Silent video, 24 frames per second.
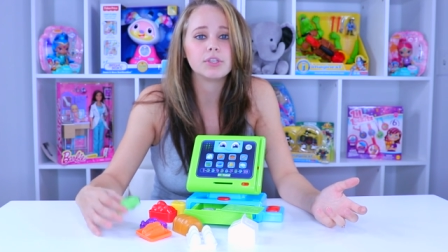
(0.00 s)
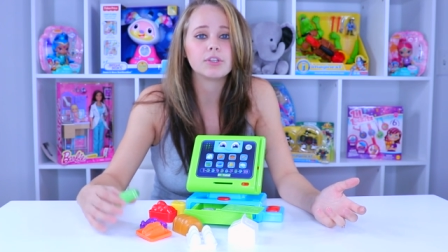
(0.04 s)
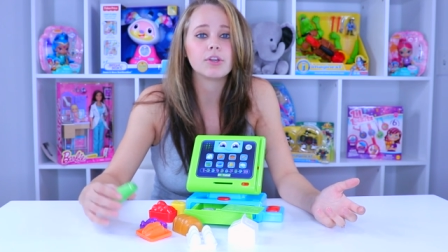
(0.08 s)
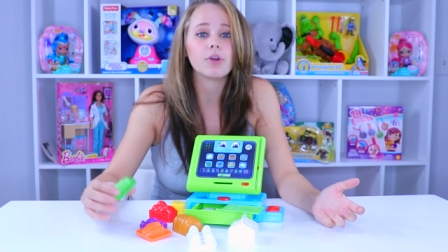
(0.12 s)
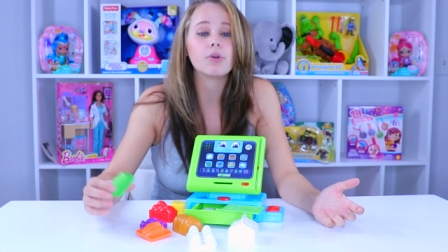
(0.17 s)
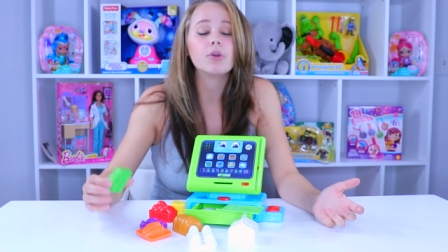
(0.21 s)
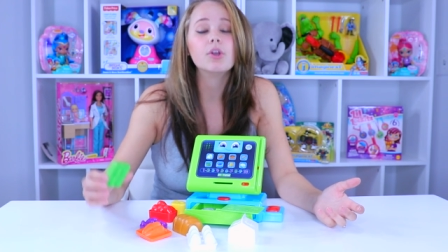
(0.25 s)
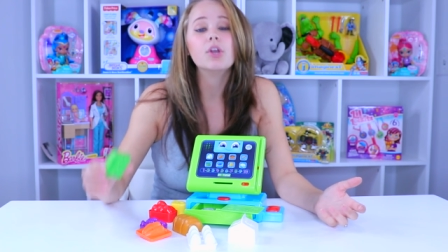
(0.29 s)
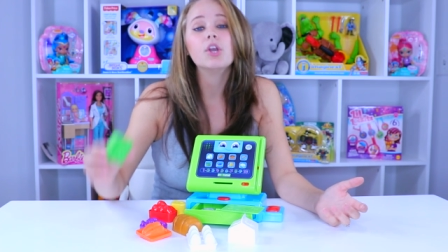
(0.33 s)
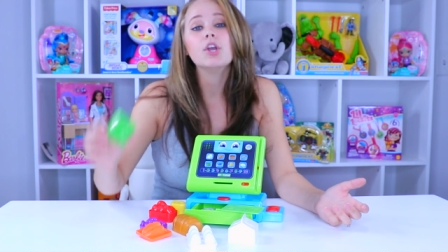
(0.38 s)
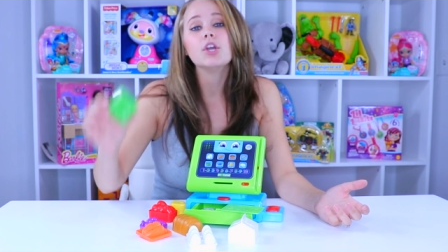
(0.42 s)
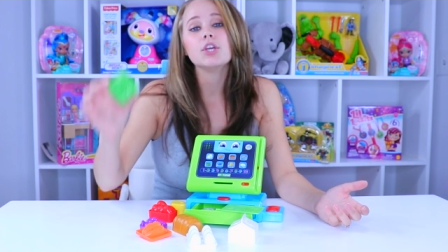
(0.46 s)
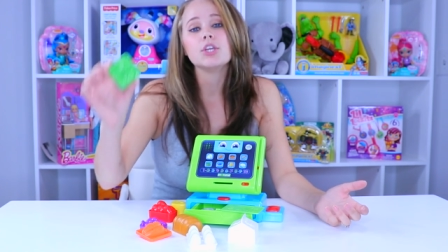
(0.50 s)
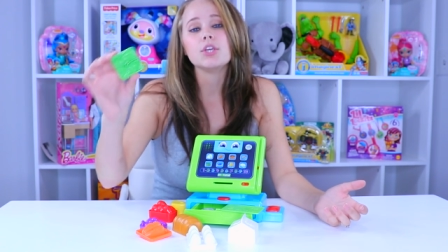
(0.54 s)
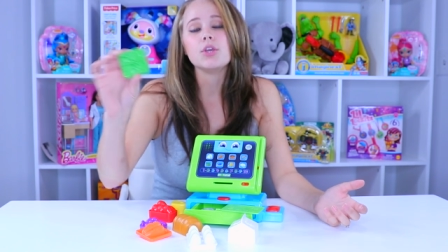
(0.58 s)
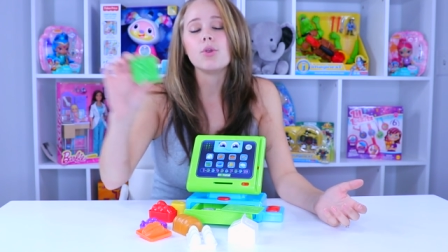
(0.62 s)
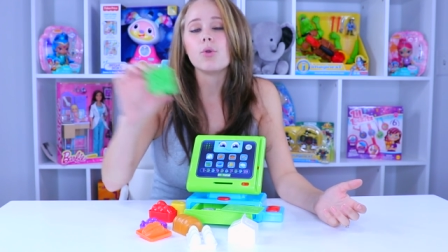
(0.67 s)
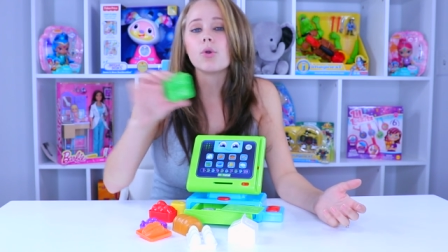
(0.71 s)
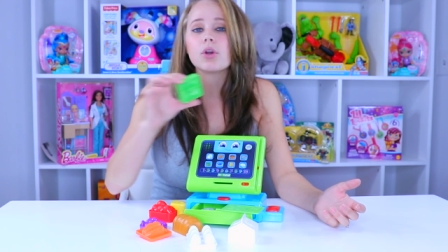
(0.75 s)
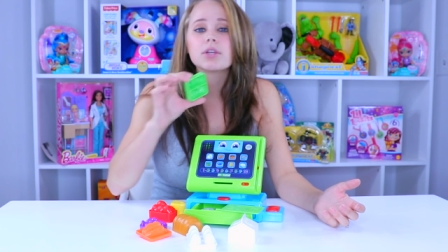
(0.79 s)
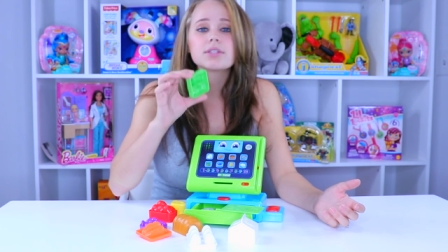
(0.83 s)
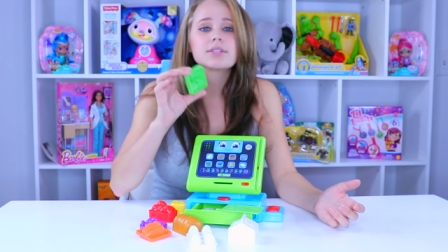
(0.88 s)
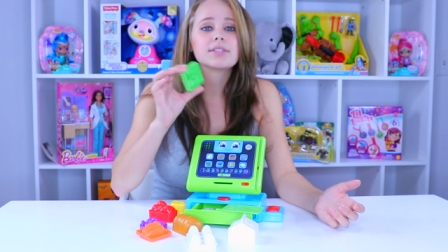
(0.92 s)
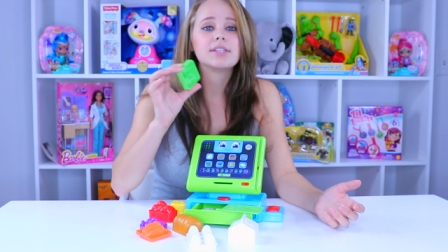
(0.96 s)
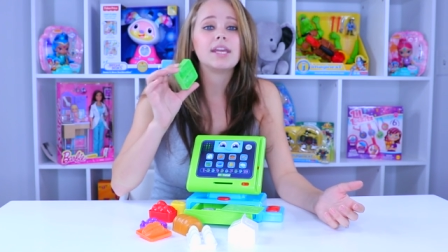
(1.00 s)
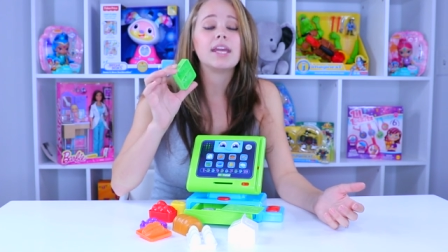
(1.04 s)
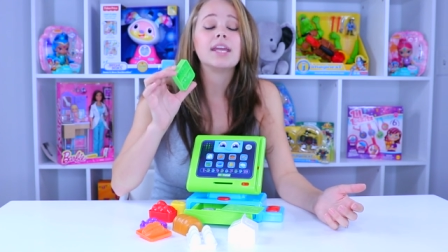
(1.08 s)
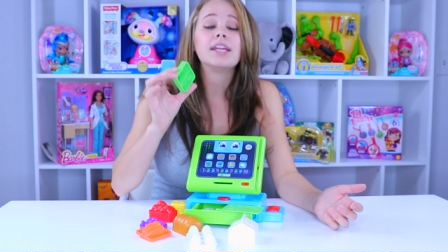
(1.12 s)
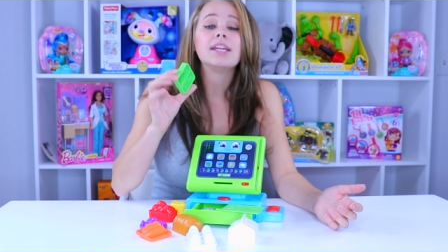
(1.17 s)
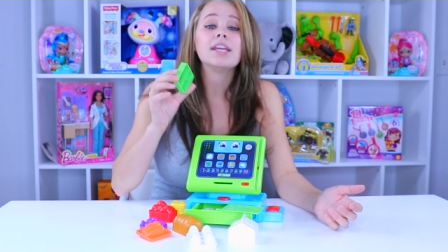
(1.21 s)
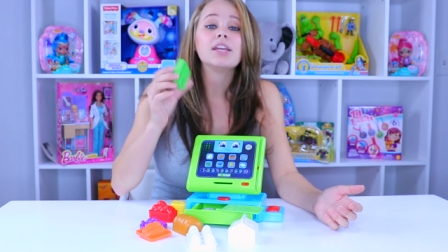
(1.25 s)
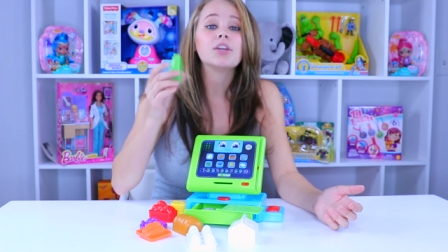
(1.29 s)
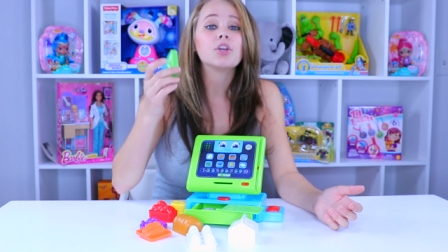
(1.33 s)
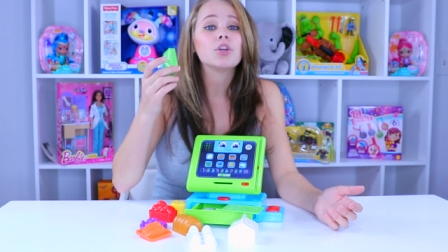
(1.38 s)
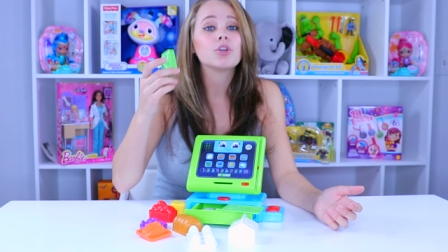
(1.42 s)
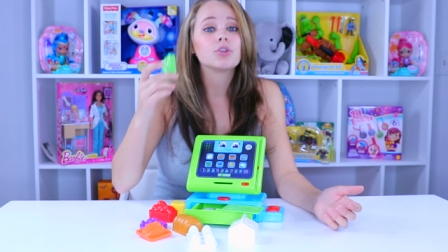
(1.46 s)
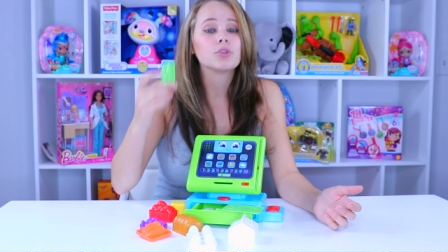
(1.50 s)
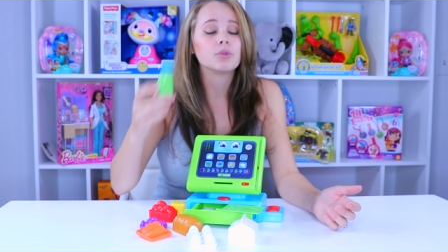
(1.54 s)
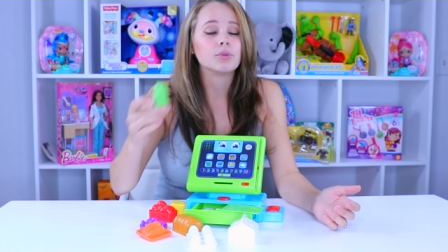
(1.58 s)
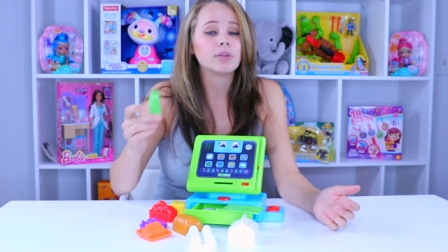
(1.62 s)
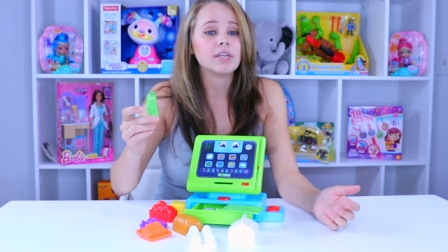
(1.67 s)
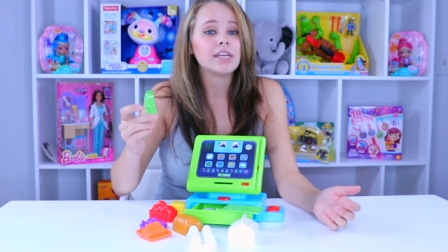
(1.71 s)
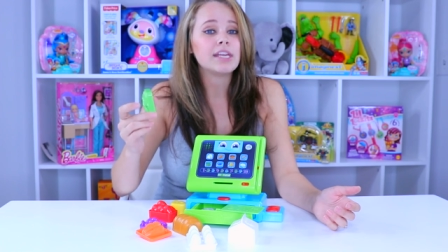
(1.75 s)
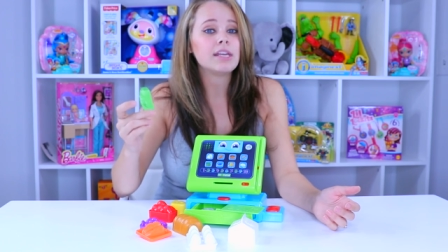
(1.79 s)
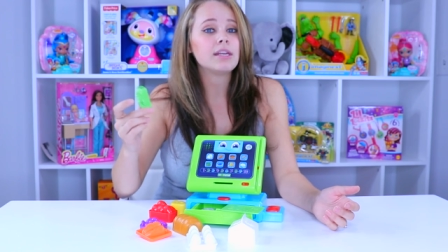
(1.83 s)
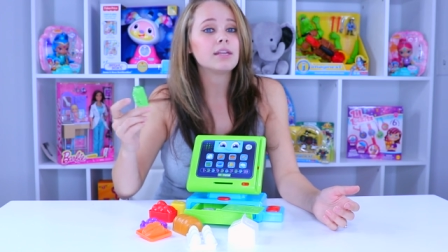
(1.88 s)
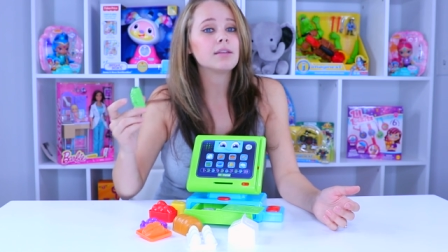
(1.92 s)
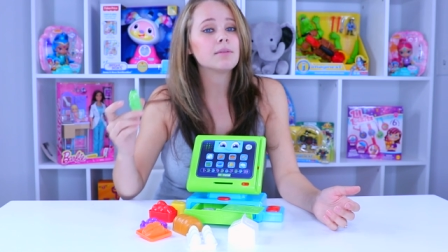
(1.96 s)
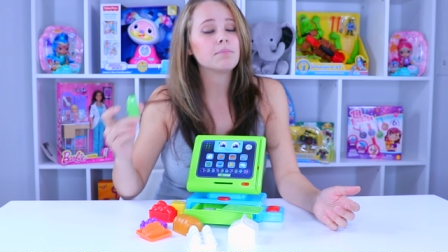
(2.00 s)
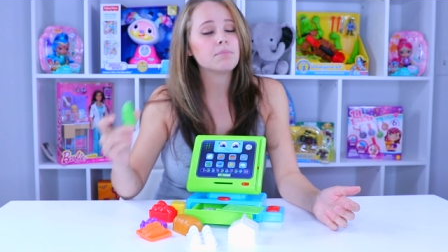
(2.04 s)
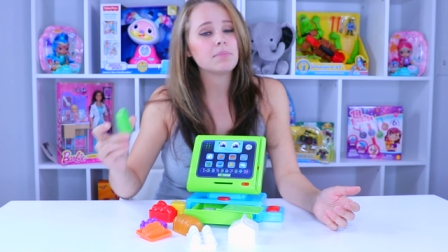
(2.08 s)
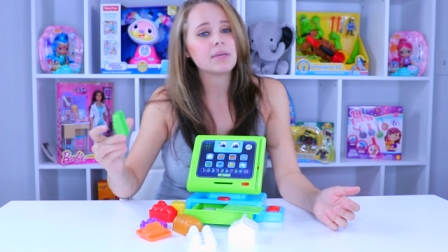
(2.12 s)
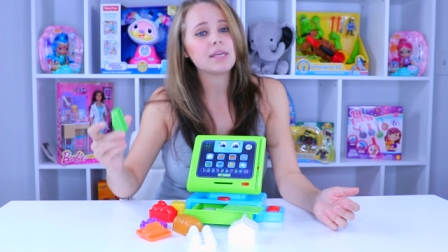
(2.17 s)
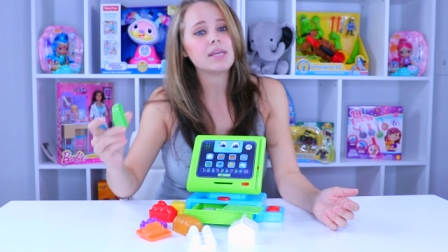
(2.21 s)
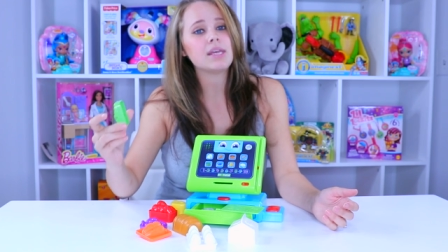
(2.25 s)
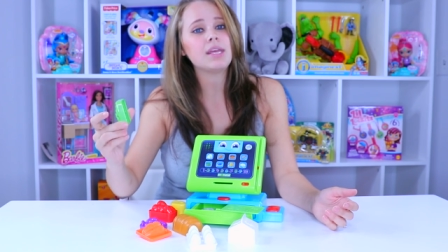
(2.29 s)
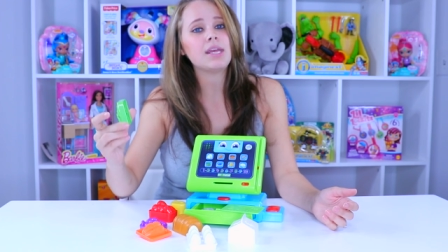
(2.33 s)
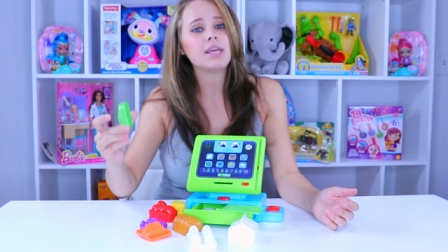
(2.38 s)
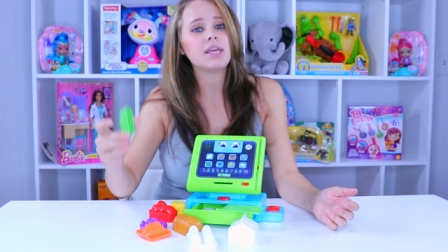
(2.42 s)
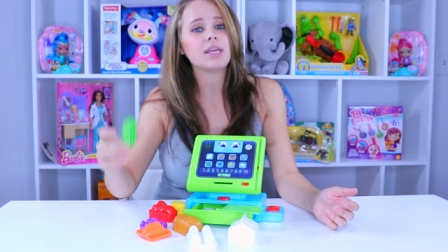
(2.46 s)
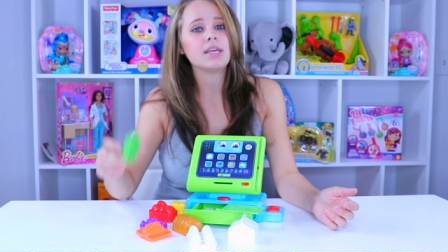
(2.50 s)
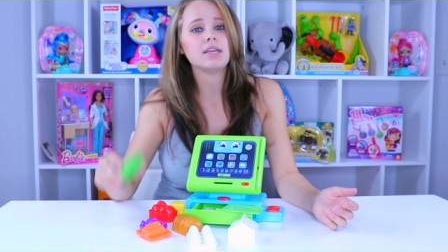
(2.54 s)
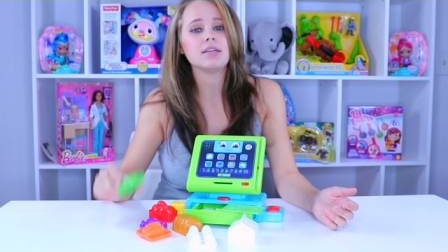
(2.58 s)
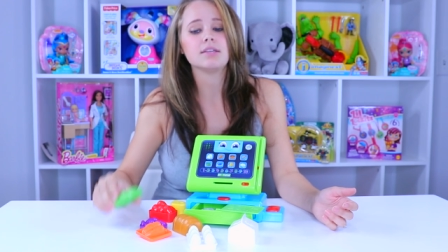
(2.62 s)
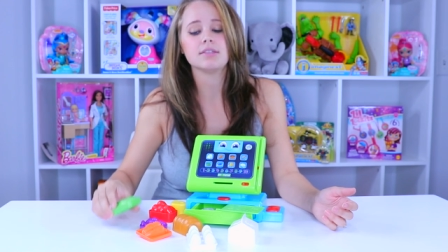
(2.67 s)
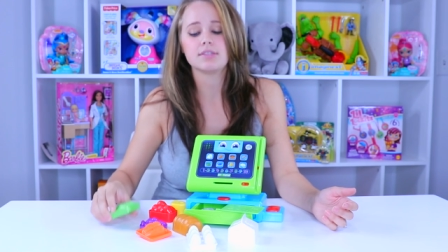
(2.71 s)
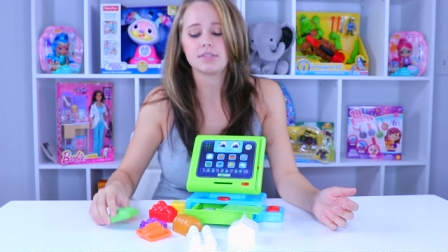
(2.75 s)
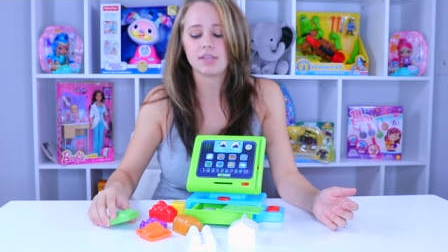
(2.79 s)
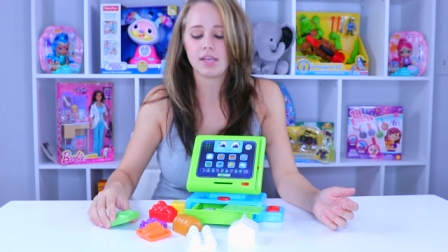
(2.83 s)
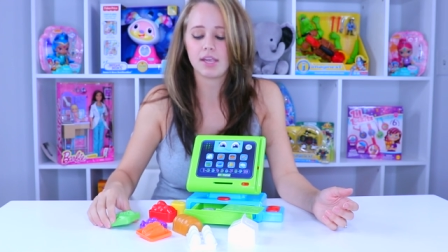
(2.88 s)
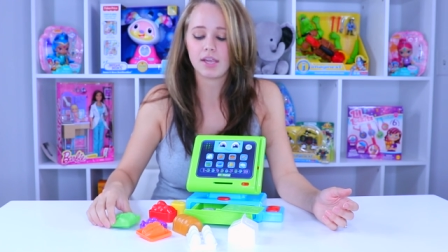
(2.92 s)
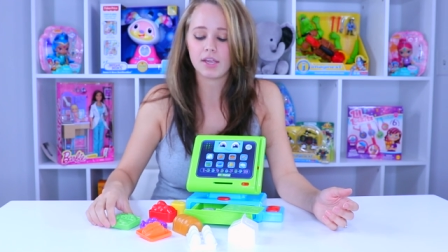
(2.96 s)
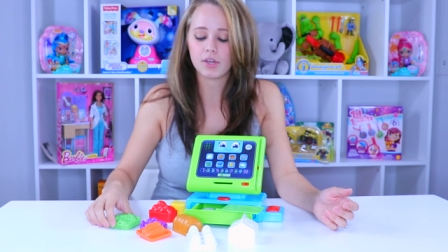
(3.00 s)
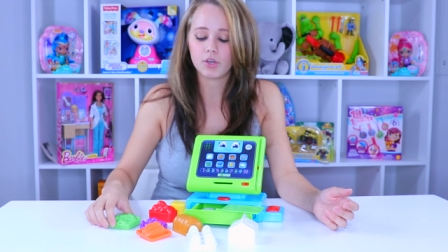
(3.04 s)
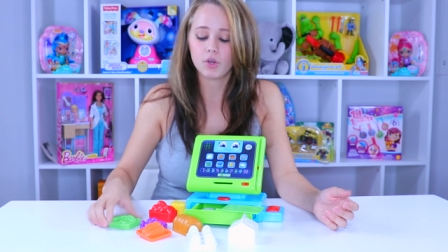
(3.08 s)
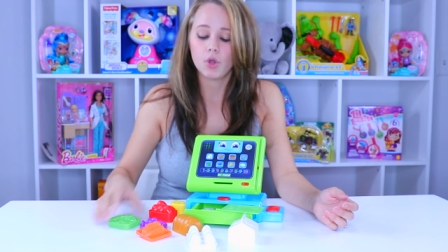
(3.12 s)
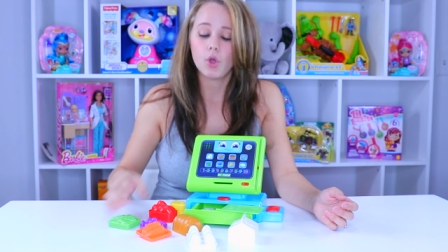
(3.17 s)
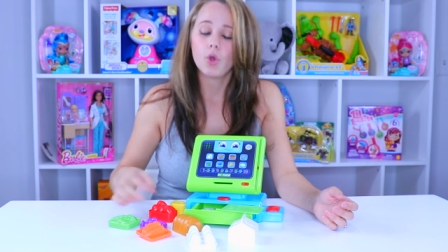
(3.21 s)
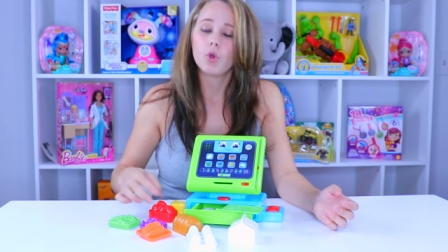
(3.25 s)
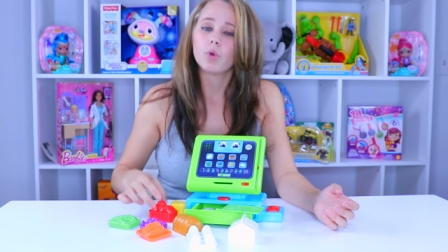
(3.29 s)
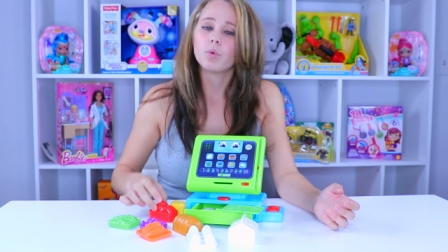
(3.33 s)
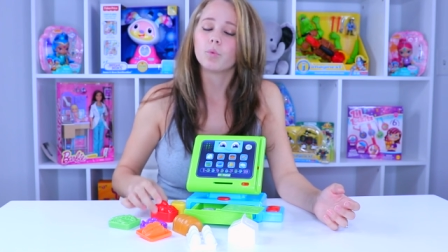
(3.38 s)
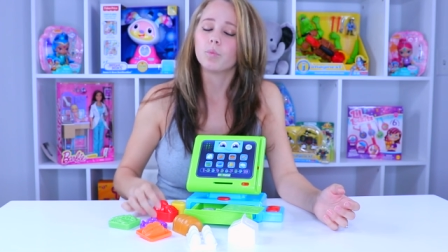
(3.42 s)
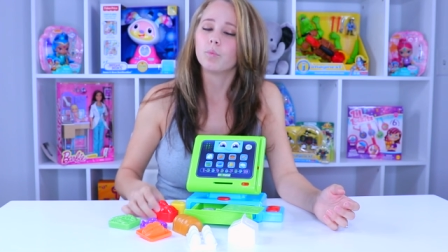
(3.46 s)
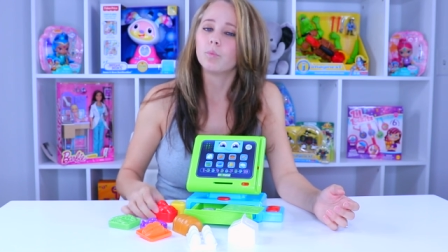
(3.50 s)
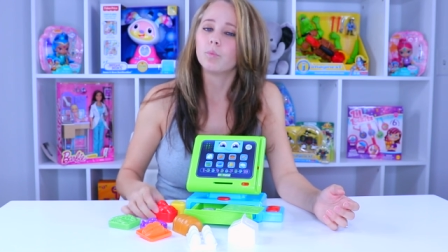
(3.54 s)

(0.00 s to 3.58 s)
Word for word: You know, you are scanning green peas and